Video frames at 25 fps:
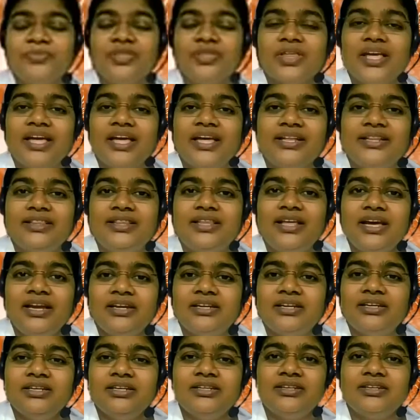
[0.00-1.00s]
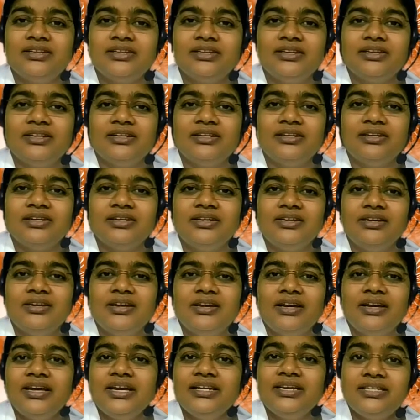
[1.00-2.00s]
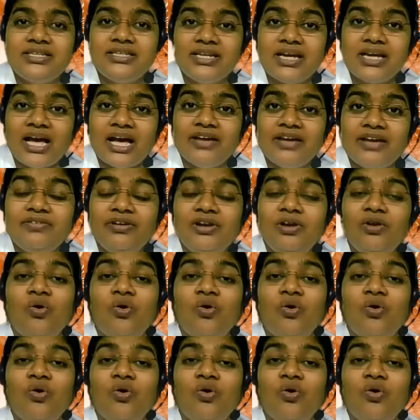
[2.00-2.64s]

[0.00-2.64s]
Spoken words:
then I will